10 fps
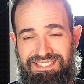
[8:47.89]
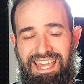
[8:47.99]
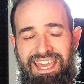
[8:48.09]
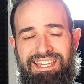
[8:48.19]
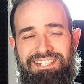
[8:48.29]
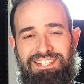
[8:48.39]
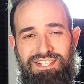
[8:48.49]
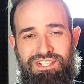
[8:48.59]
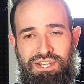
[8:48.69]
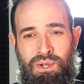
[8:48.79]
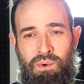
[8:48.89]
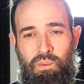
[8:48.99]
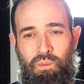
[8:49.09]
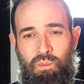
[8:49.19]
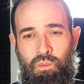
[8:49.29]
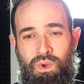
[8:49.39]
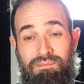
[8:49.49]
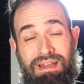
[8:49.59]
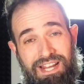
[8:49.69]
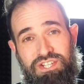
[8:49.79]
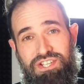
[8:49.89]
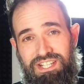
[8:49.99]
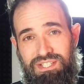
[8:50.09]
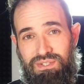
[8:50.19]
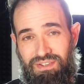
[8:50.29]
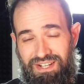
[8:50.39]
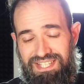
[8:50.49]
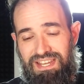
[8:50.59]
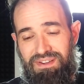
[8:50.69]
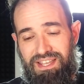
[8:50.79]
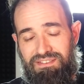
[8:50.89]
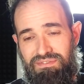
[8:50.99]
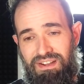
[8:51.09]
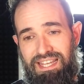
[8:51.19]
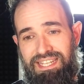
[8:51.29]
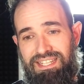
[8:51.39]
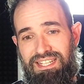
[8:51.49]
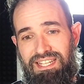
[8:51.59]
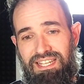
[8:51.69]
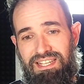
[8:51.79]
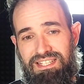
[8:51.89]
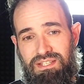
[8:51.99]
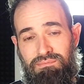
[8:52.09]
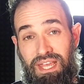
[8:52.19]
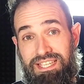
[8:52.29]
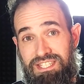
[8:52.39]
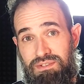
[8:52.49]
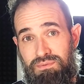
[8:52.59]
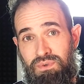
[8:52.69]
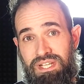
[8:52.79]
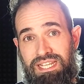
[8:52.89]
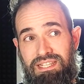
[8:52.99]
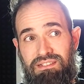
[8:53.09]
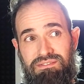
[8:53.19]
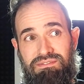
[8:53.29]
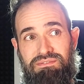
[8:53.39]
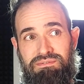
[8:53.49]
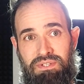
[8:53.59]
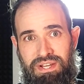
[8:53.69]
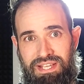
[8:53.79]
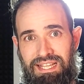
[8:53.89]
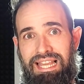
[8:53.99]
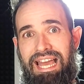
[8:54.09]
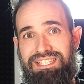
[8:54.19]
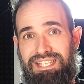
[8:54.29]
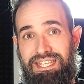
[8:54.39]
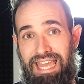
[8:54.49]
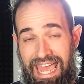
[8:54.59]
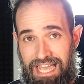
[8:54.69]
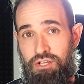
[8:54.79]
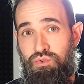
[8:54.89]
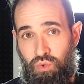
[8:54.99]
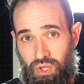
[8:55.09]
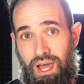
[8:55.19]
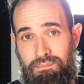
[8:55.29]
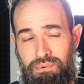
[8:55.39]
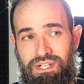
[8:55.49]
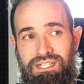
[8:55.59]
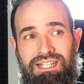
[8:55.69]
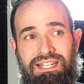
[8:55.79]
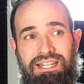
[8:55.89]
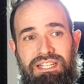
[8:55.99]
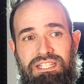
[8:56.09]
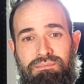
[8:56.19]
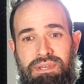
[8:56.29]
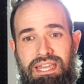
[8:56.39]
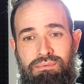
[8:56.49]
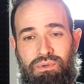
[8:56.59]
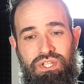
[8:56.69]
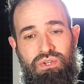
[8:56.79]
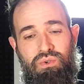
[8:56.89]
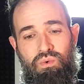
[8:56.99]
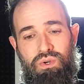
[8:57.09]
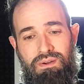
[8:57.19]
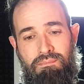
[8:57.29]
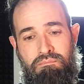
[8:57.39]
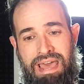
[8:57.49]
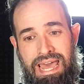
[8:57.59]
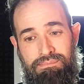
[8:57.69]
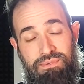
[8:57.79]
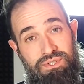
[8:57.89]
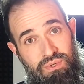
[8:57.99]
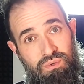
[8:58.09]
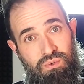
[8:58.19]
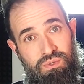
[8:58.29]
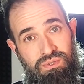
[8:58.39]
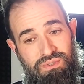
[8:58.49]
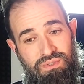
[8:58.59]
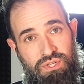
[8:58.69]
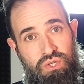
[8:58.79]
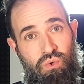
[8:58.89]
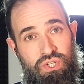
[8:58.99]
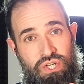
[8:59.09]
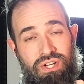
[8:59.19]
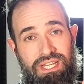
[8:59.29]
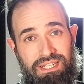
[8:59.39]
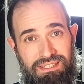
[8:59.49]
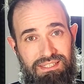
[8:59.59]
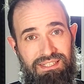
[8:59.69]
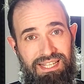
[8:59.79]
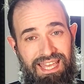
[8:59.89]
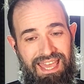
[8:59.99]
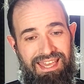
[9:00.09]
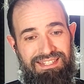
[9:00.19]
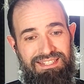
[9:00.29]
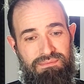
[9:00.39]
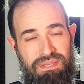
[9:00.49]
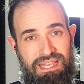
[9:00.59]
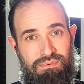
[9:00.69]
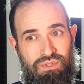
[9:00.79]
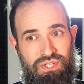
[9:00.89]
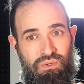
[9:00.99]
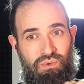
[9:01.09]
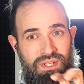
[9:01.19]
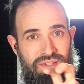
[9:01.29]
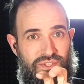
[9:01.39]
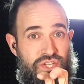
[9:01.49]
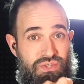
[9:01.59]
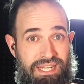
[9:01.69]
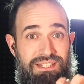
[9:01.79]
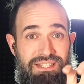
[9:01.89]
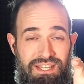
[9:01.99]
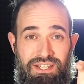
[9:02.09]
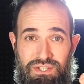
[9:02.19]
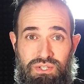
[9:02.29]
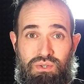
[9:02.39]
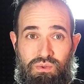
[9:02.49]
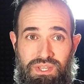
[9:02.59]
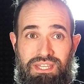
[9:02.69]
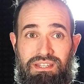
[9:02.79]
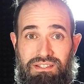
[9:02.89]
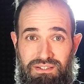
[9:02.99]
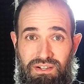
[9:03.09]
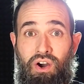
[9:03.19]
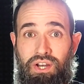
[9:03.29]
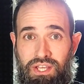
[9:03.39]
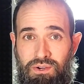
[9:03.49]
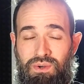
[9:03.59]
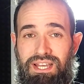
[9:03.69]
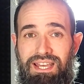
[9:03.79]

And so what I'm actually going to do is I'm going to see if I can find some license-free, very classic actual opera to be able to map to the short journey and be able to illustrate to the audio.